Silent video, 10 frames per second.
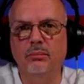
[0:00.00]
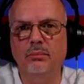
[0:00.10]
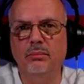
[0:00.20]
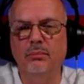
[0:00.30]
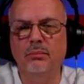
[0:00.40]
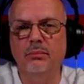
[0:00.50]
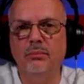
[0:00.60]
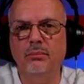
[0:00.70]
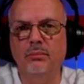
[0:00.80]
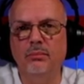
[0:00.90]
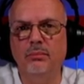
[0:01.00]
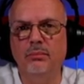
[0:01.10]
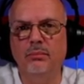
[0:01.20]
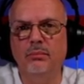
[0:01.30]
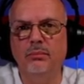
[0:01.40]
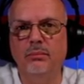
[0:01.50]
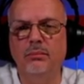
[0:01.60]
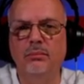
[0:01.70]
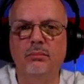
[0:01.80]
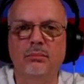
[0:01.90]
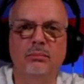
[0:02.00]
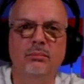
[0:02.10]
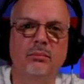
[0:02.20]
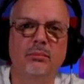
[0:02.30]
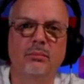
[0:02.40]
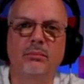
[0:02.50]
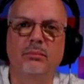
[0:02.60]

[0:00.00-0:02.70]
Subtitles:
The person shown says nothing.